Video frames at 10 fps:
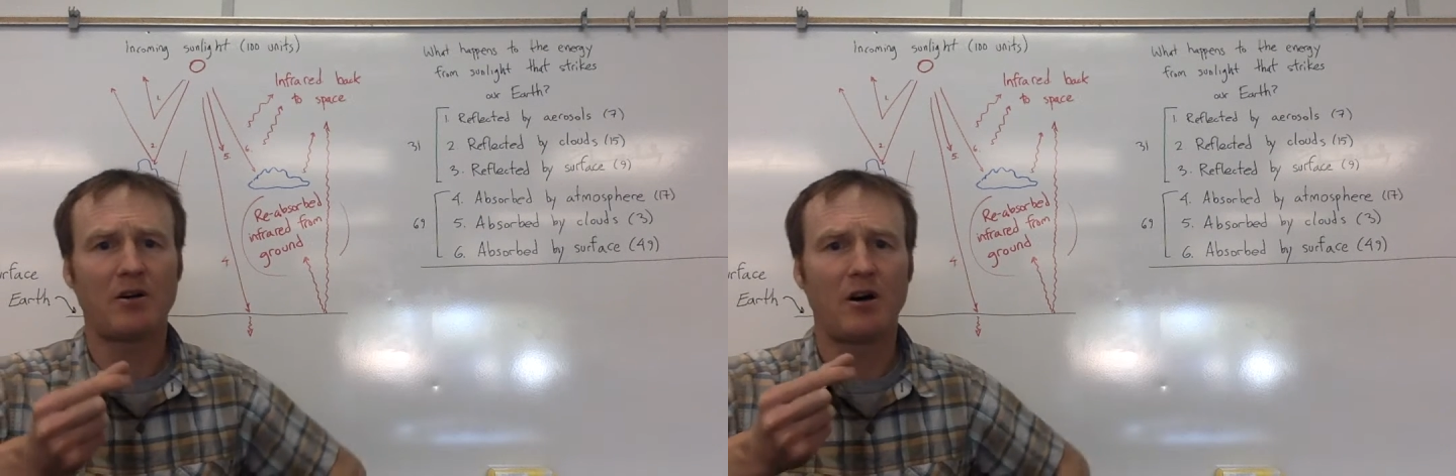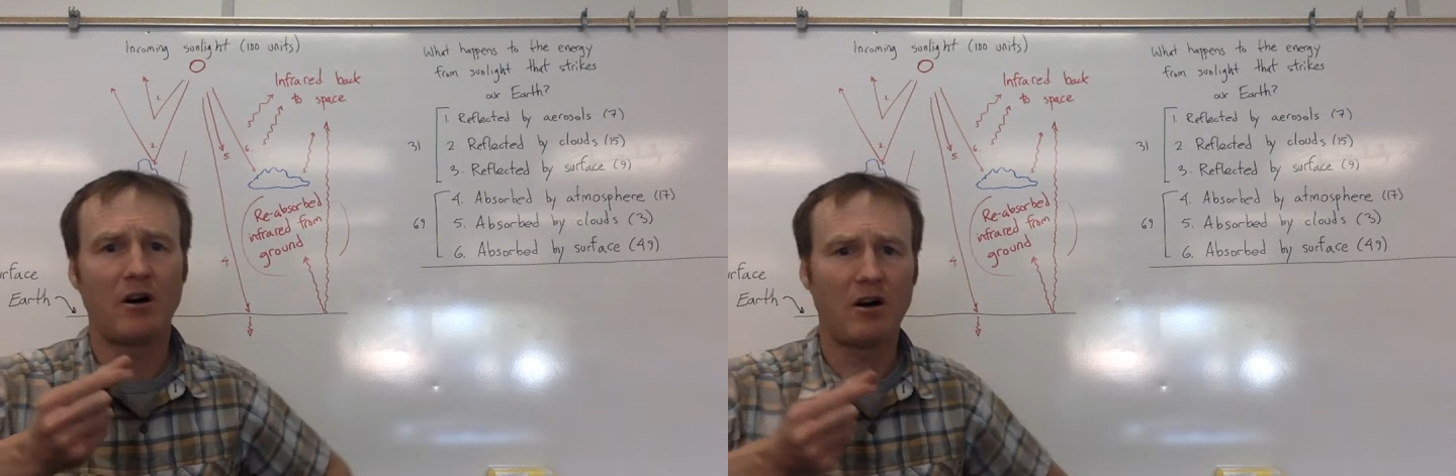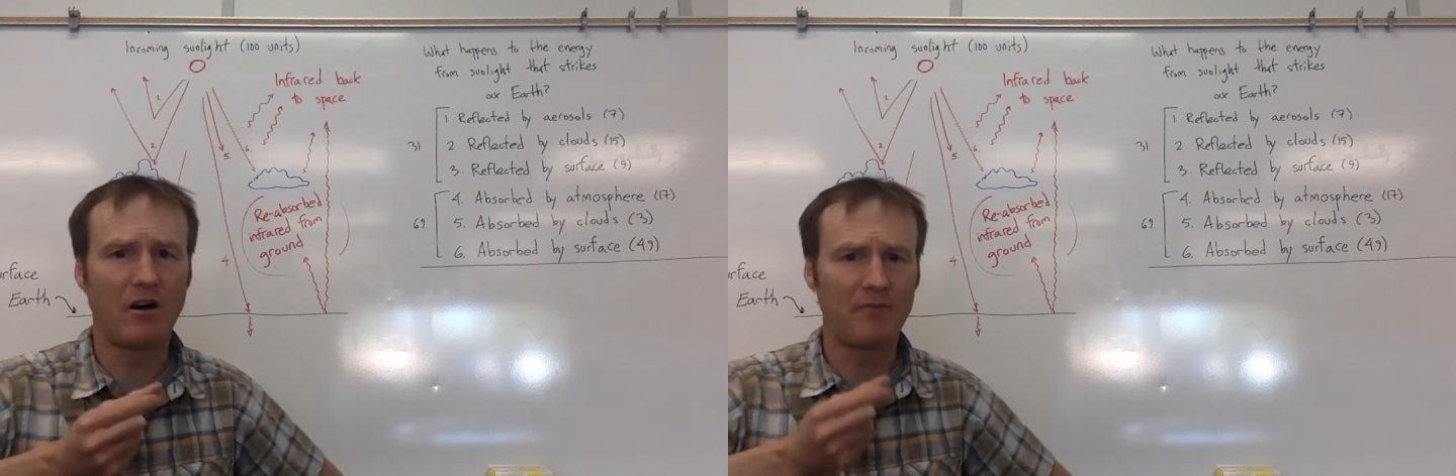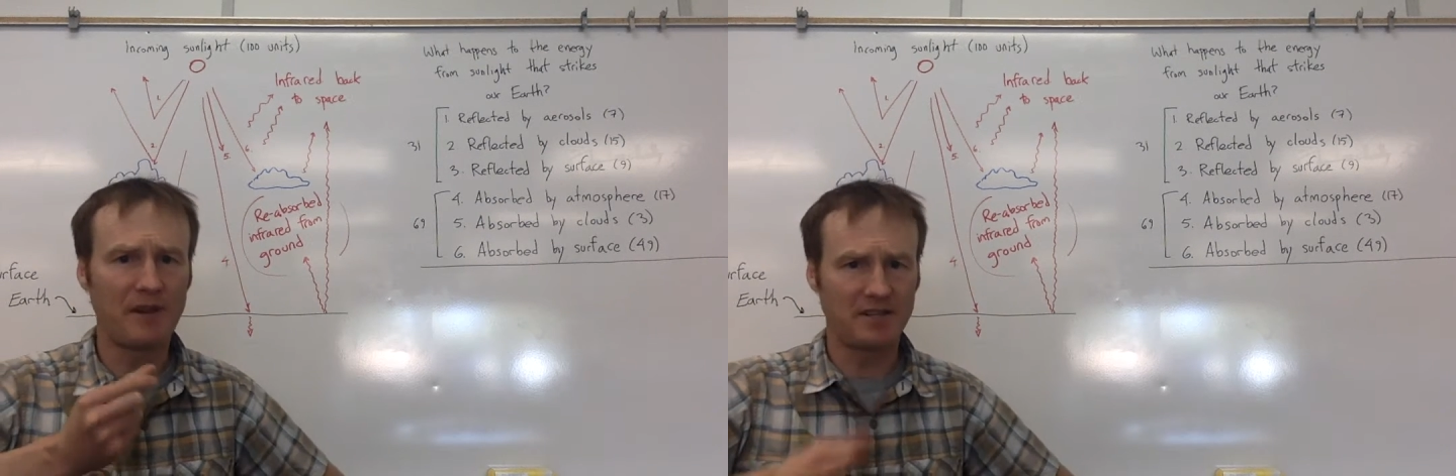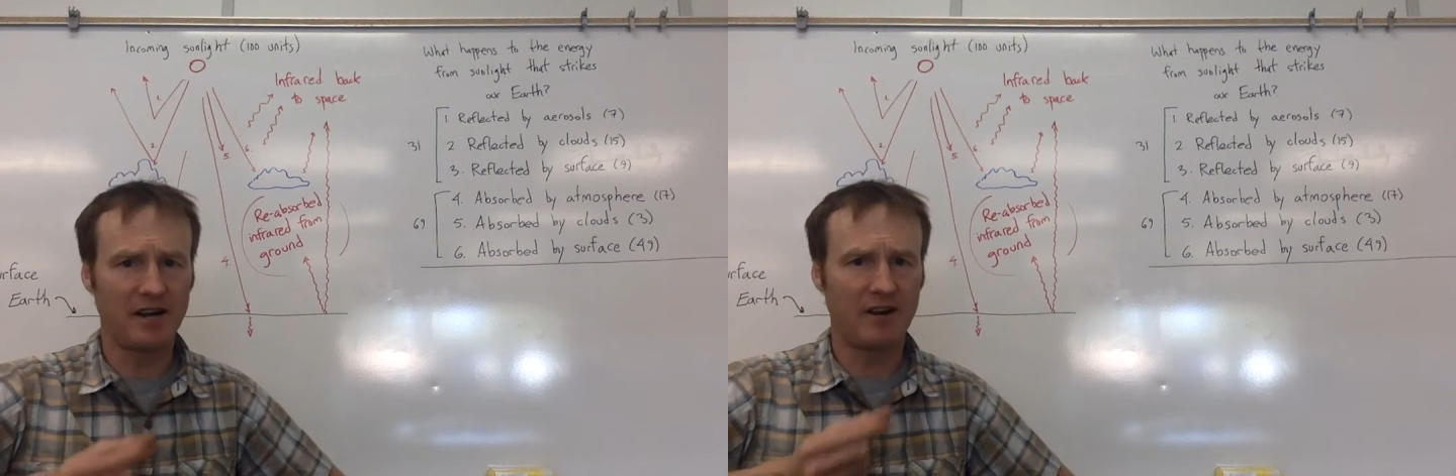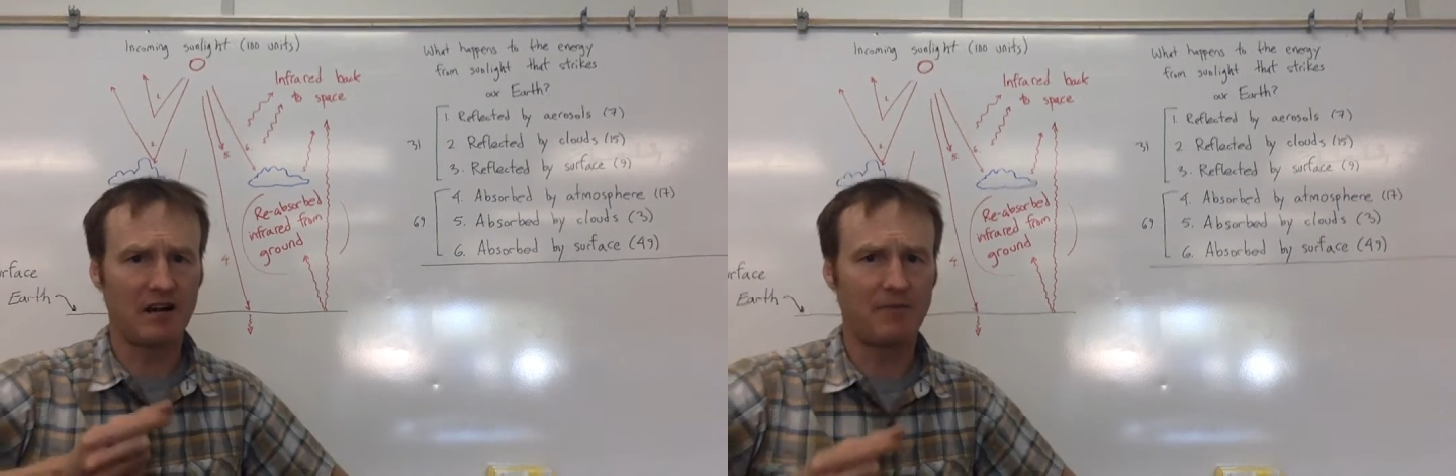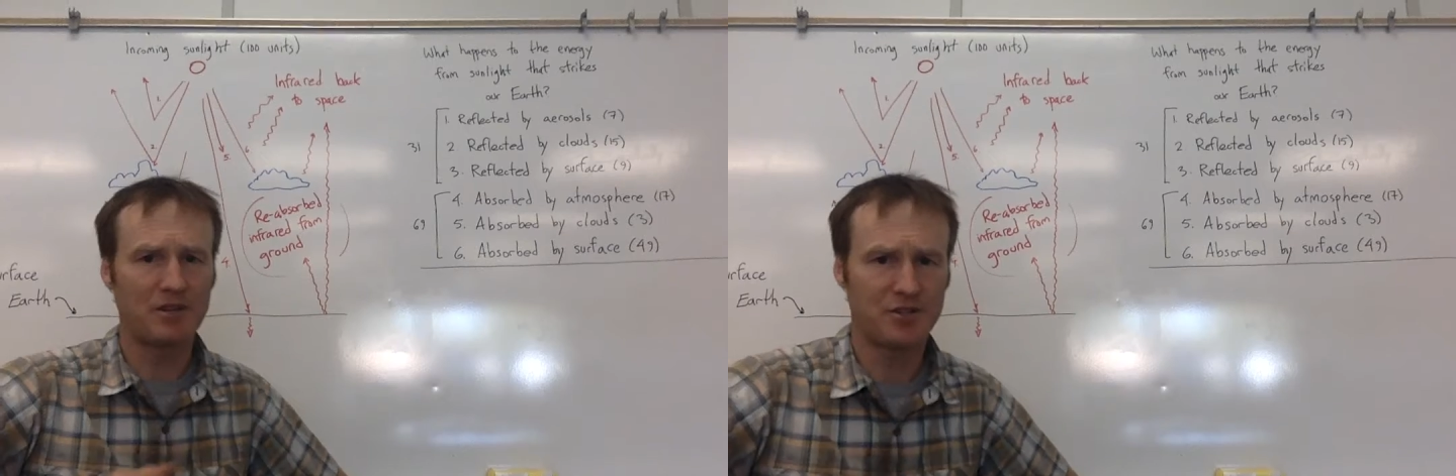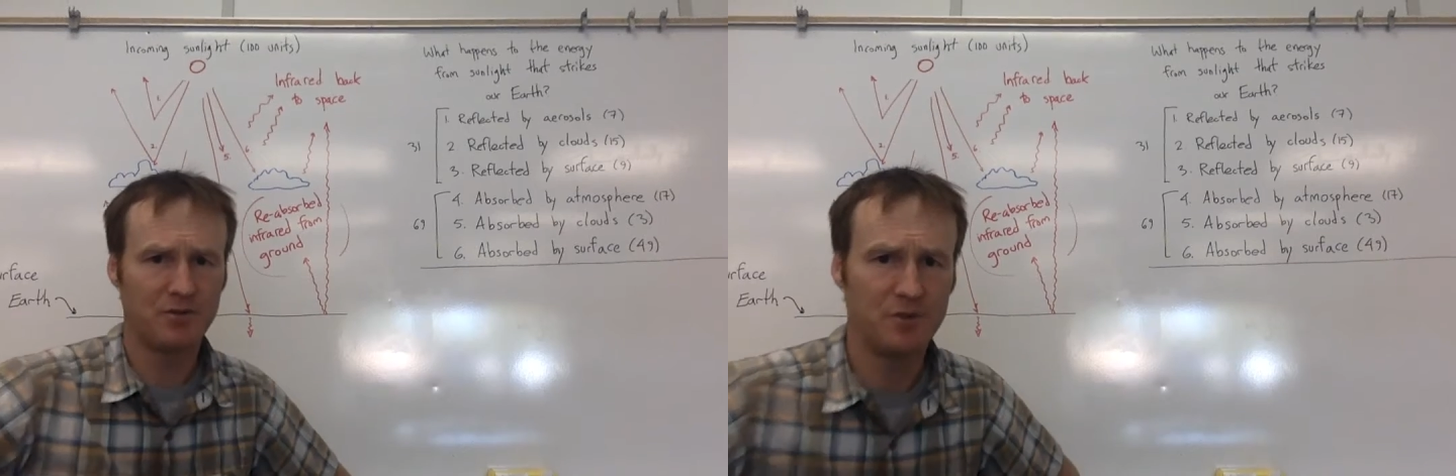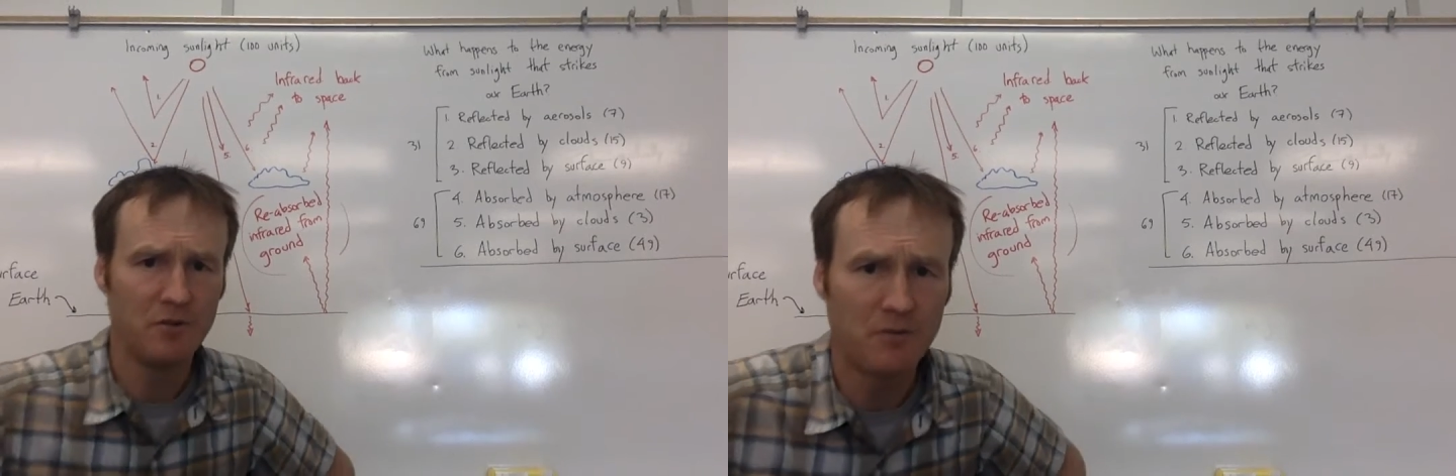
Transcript: on that diagram I showed you.